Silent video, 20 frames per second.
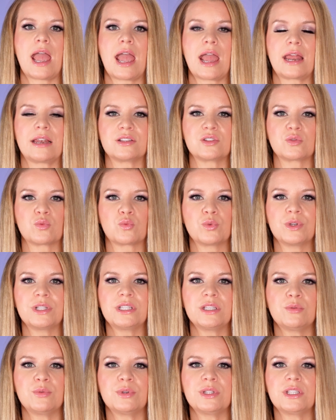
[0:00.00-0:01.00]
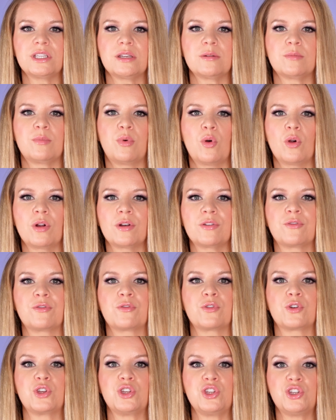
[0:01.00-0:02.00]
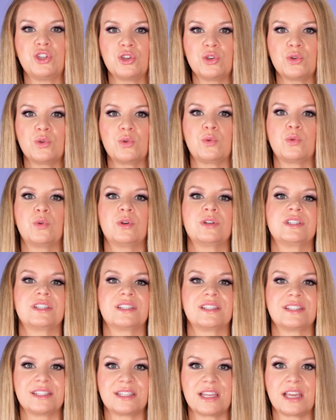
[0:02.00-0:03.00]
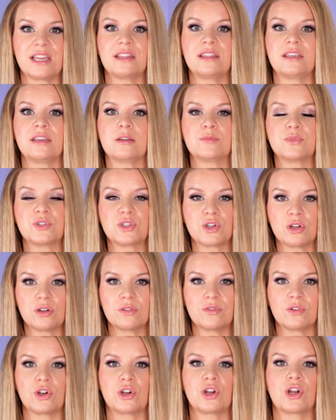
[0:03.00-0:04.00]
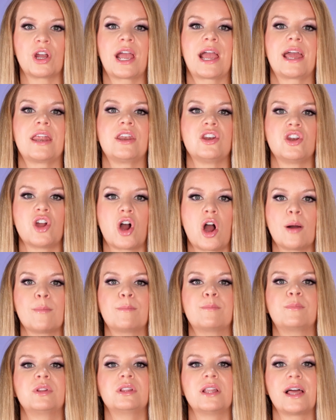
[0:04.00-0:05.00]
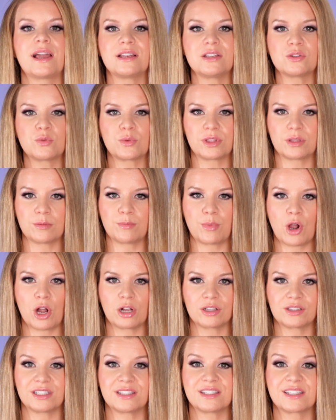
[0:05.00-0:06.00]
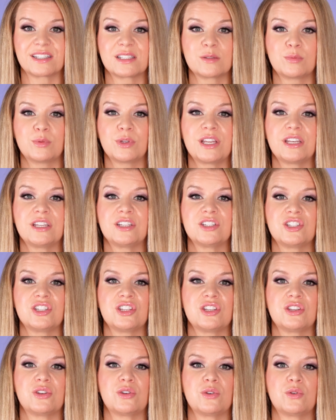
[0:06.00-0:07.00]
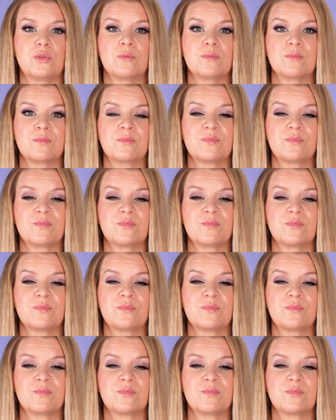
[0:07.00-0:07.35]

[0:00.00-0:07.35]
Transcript: And it's really, really important for you to stay the observer and not blend with the part that's explaining to you